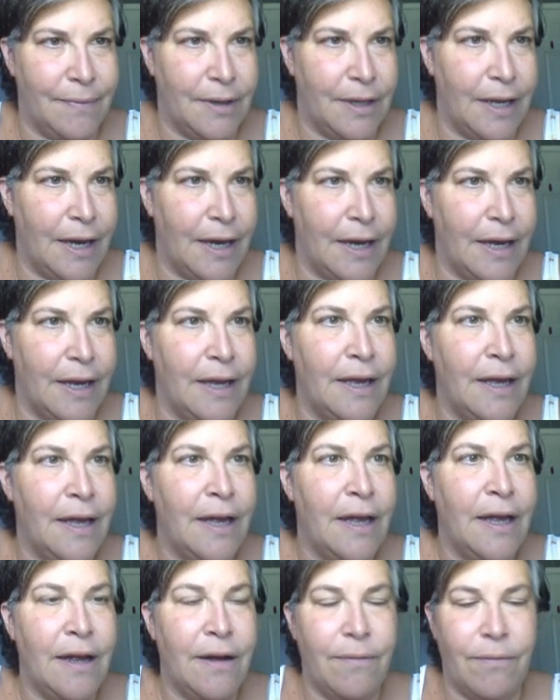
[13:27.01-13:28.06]
okay?
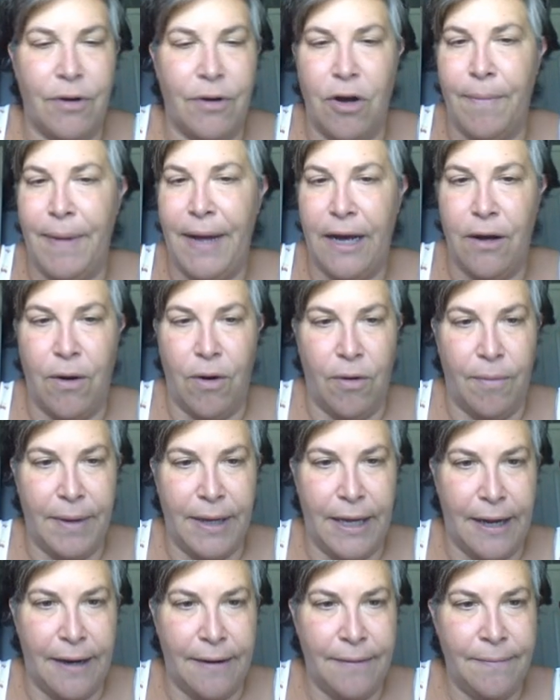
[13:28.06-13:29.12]
And go back home
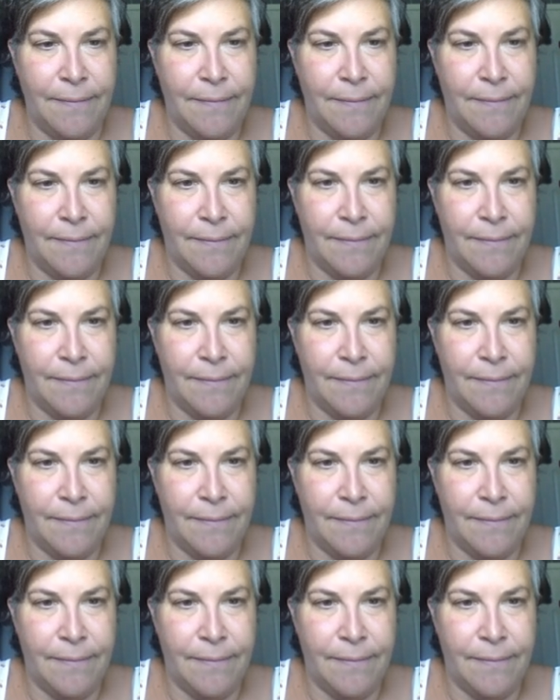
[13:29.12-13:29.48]
again.